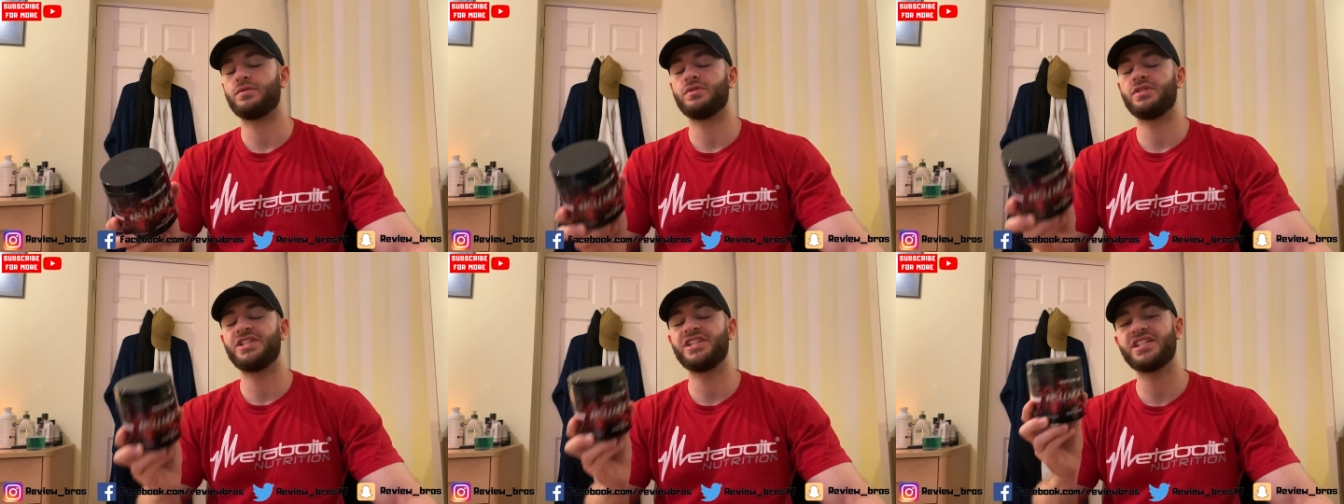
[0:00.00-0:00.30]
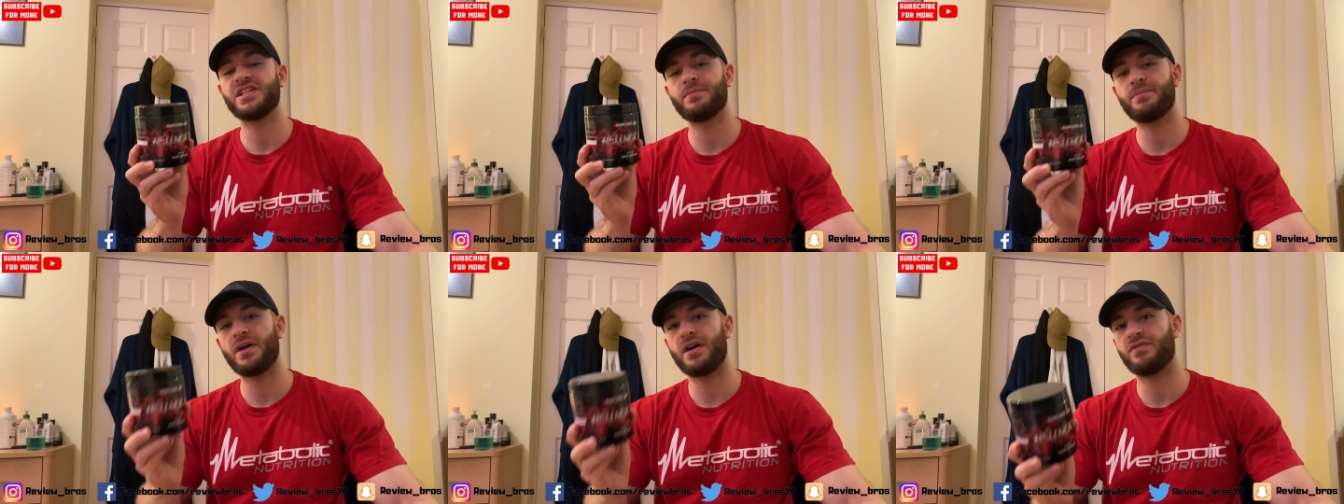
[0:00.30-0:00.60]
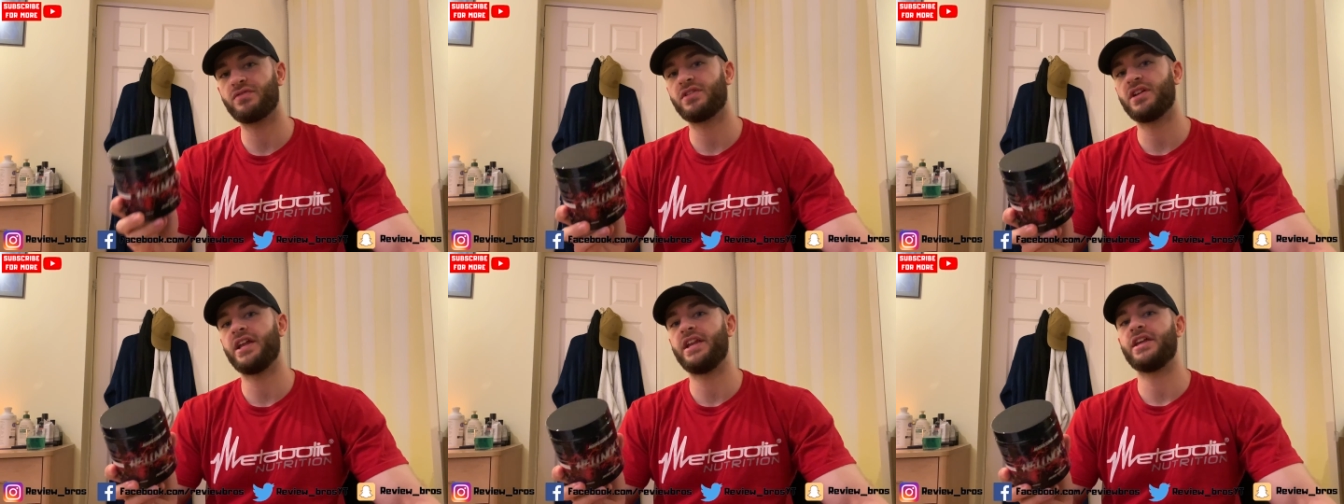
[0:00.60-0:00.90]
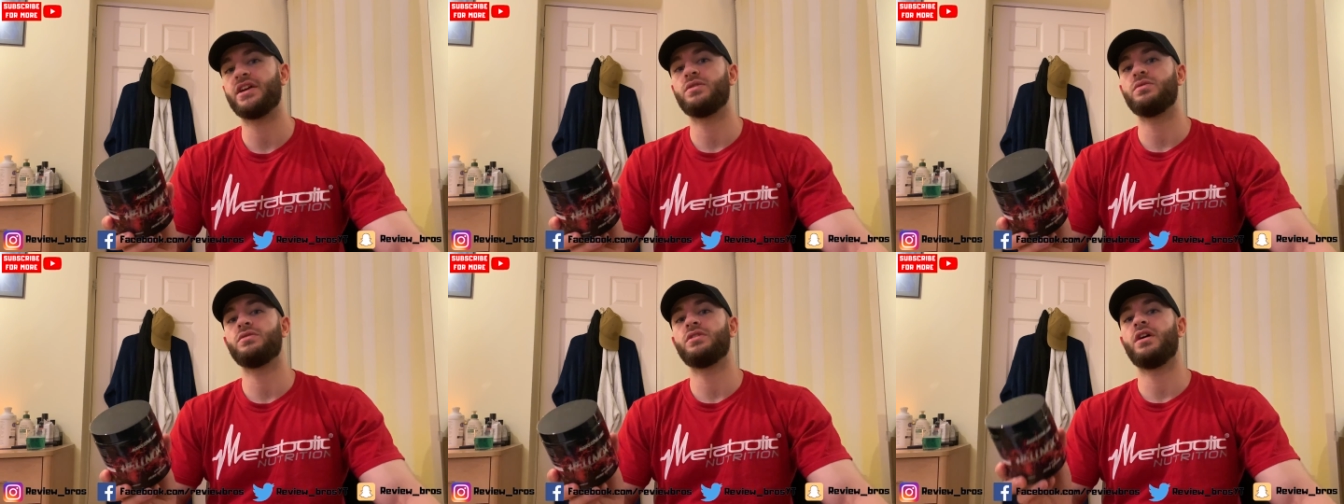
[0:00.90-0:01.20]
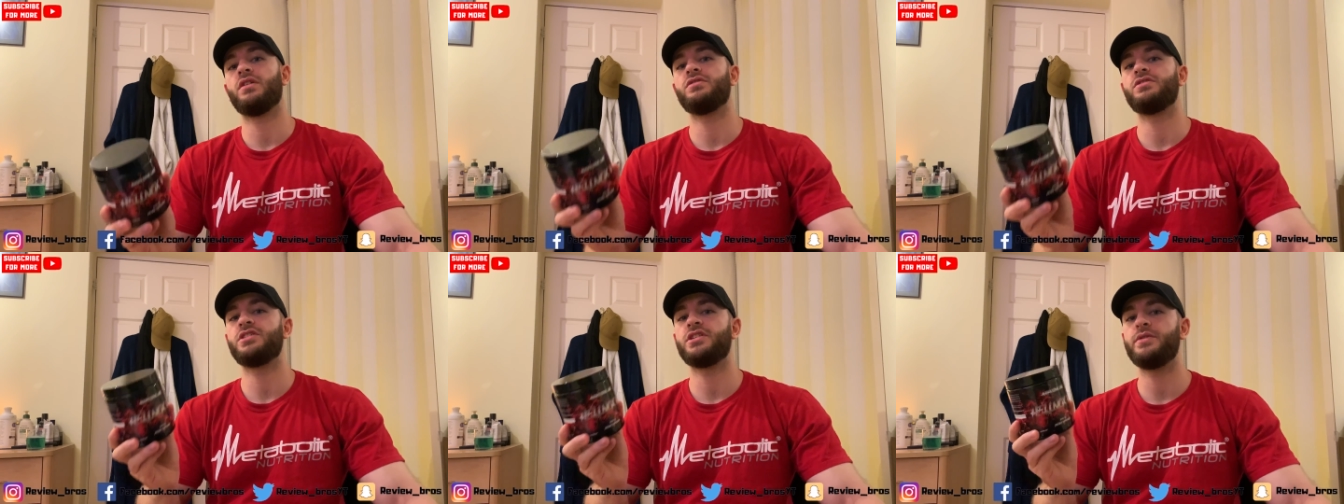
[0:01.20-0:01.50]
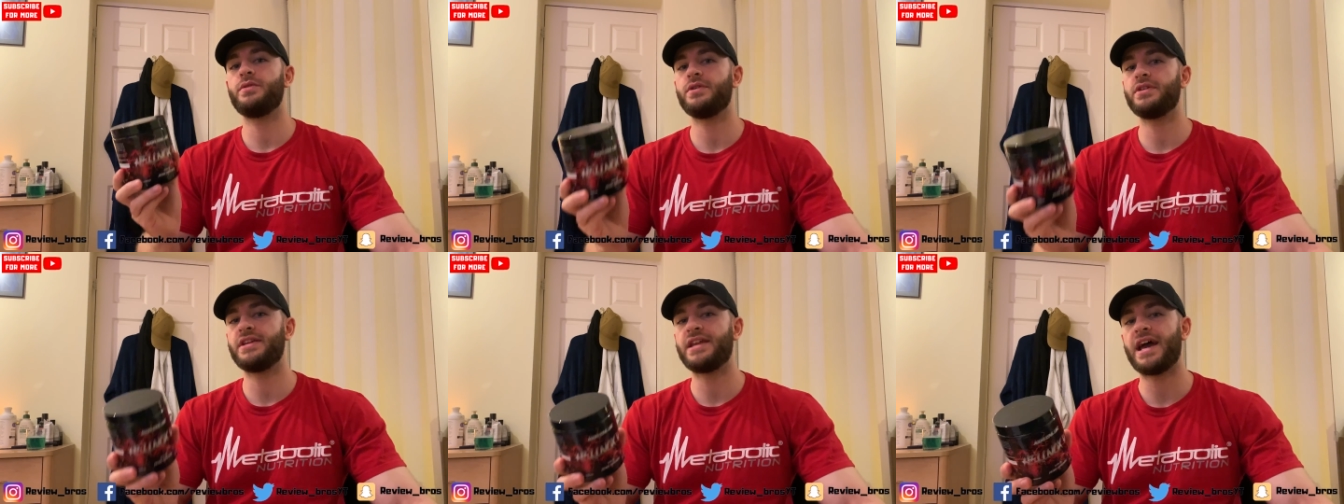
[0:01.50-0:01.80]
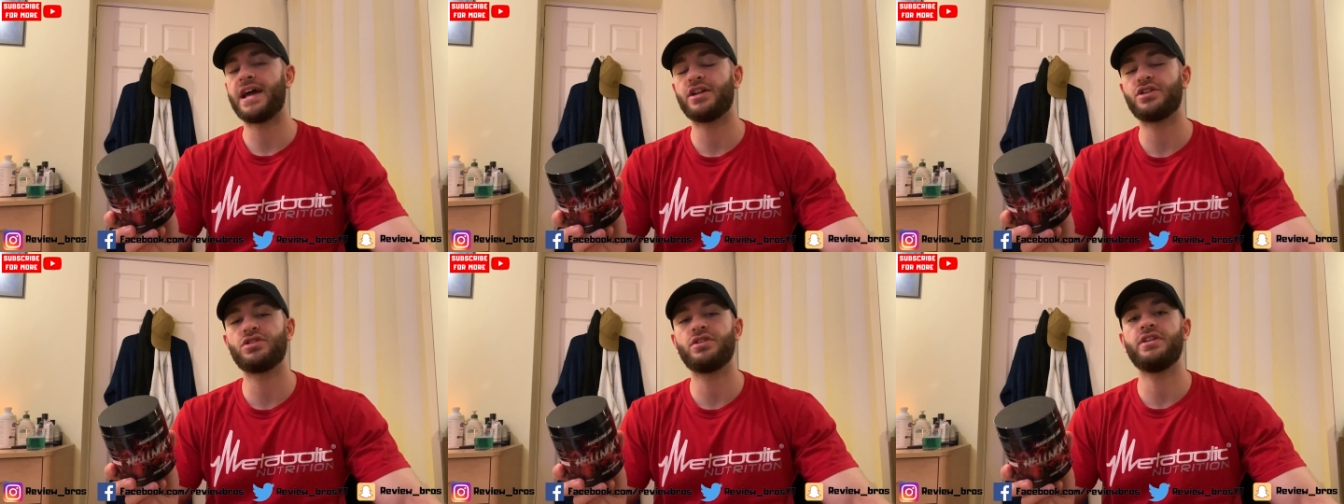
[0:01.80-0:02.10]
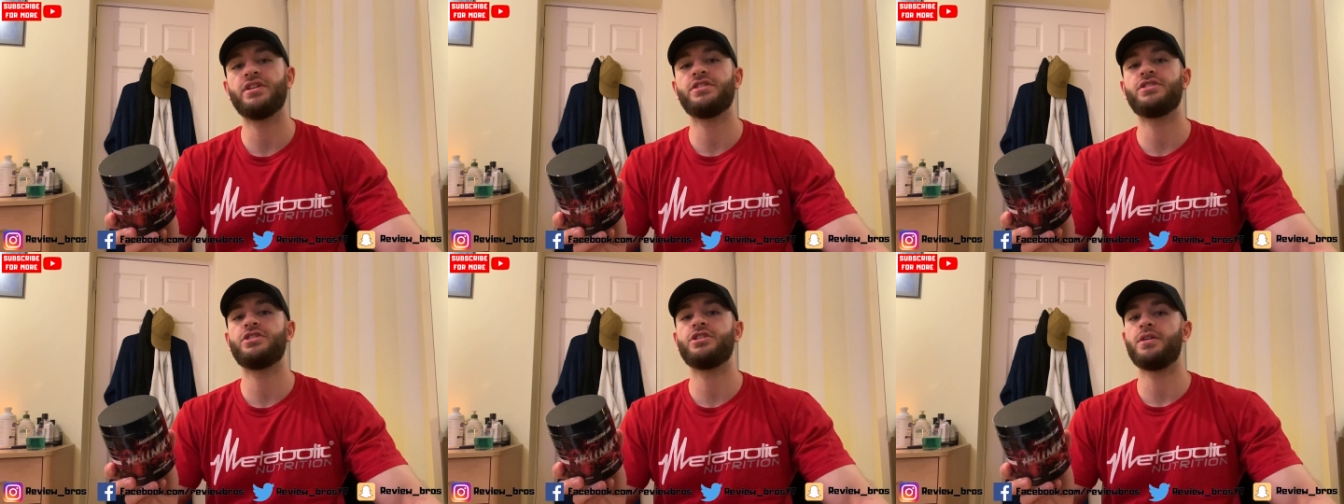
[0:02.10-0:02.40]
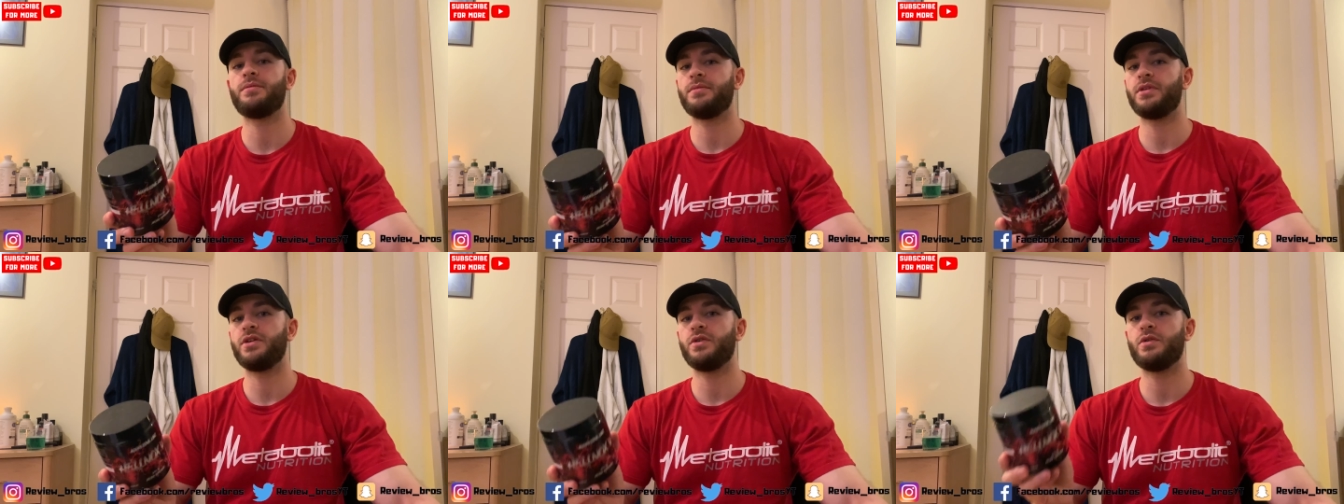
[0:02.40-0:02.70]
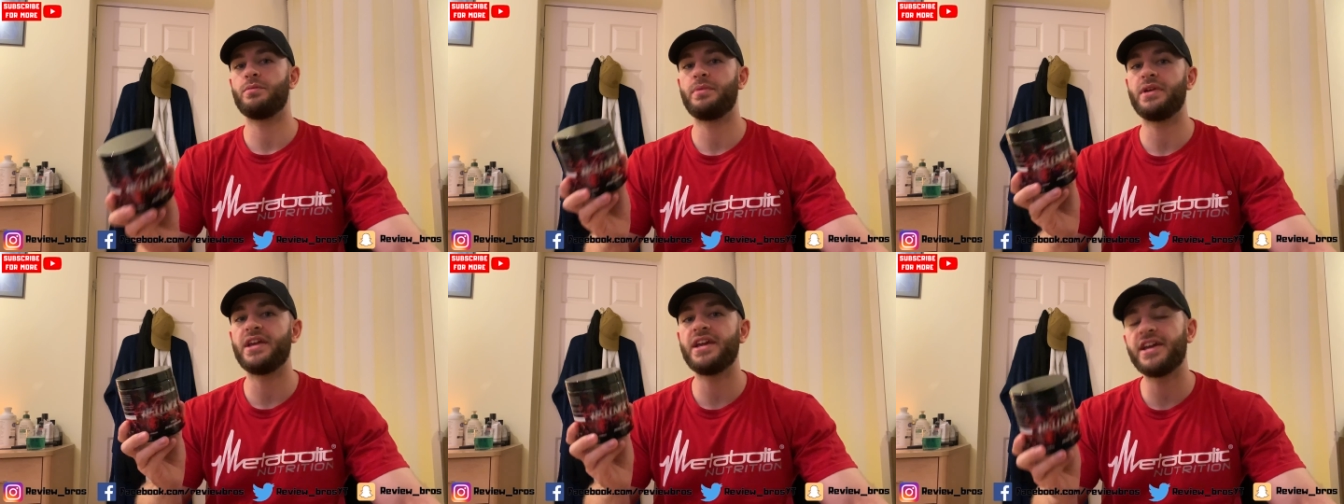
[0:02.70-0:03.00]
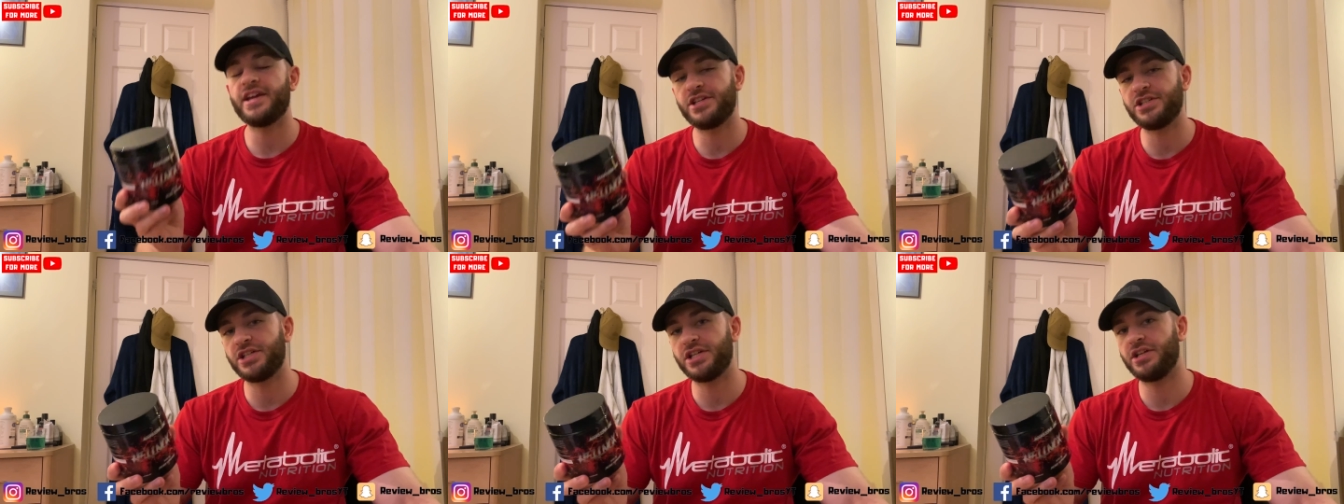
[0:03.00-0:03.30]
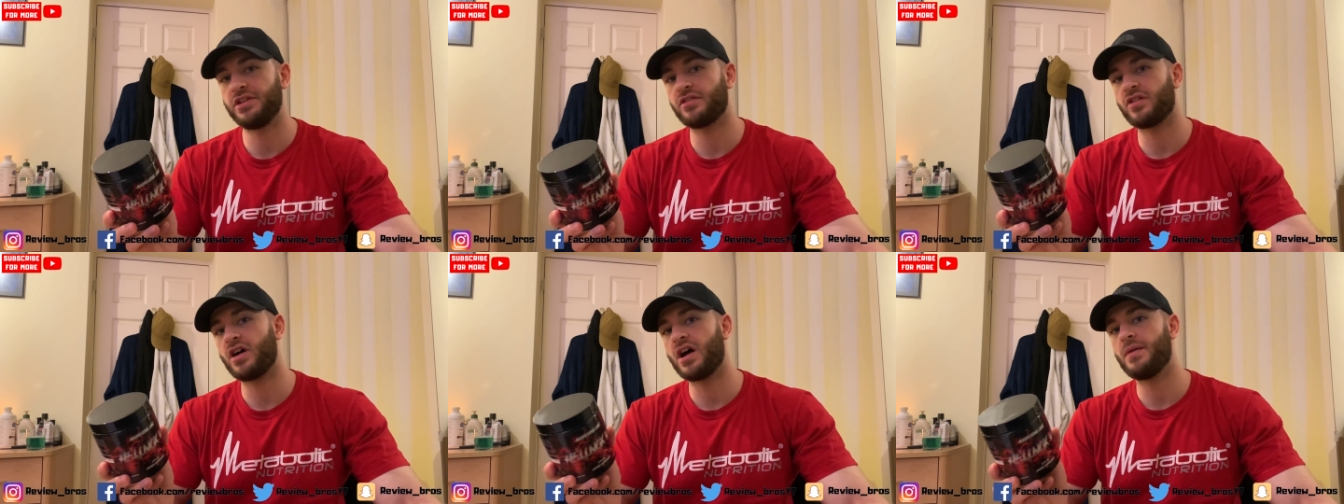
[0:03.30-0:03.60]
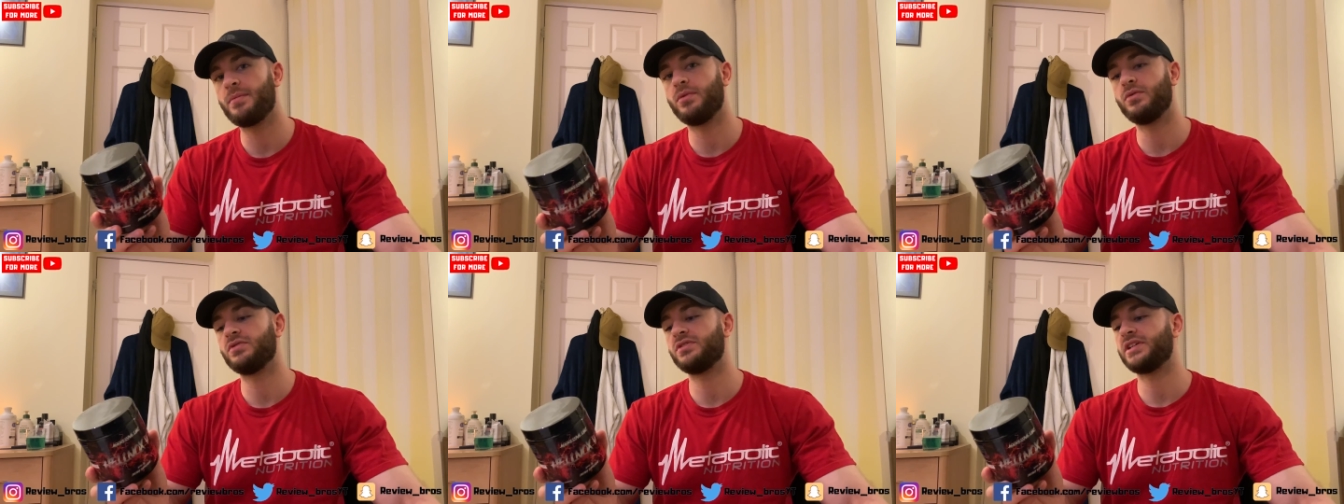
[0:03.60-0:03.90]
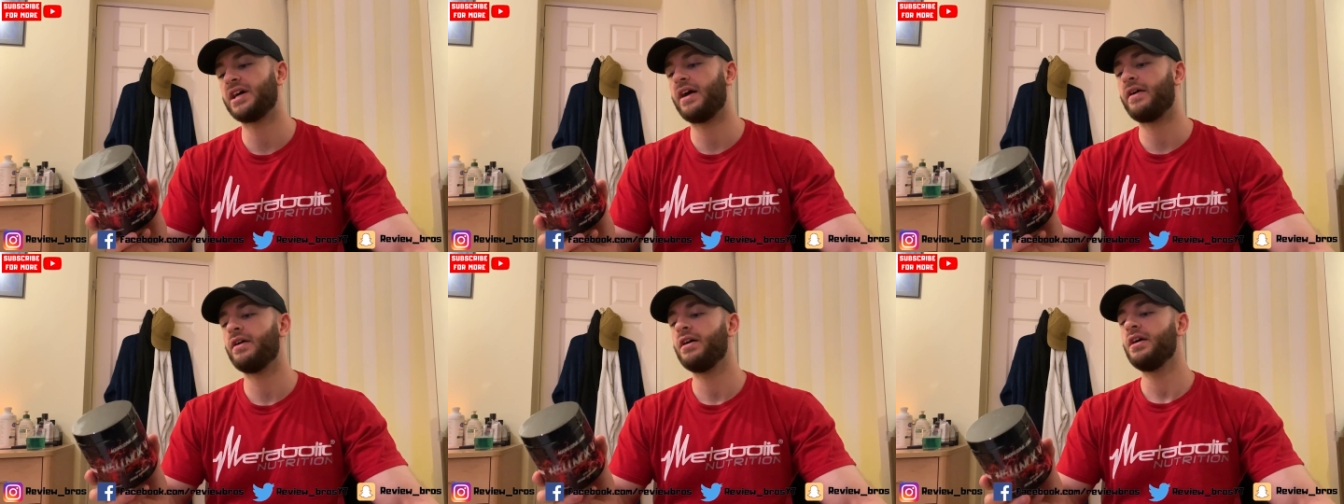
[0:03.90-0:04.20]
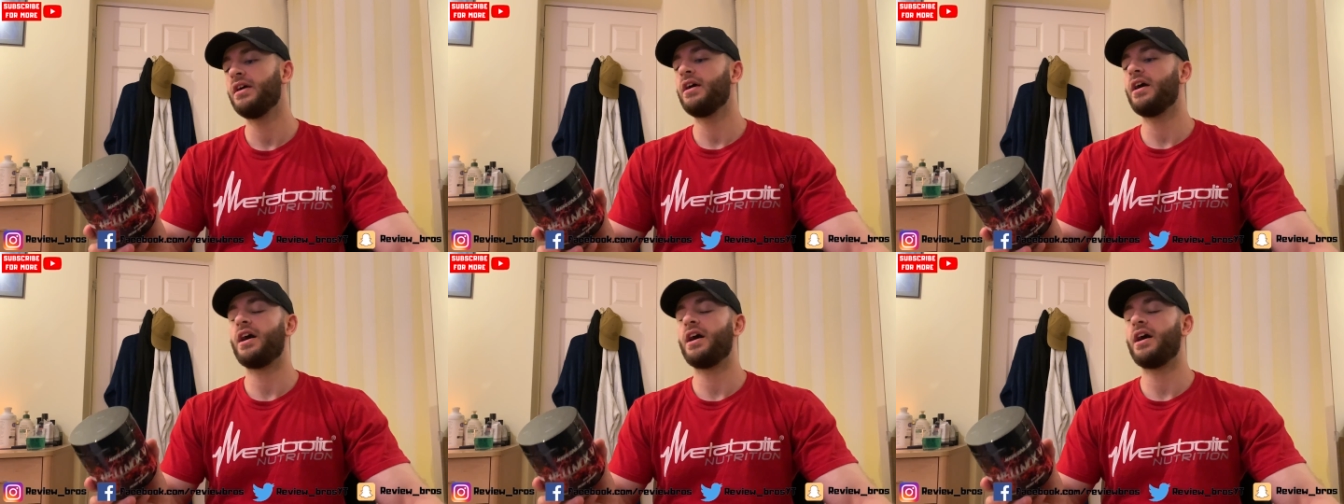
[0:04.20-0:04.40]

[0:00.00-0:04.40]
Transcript: which is above clinical dose, so you would naturally assume that you would be itching your eyeballs out,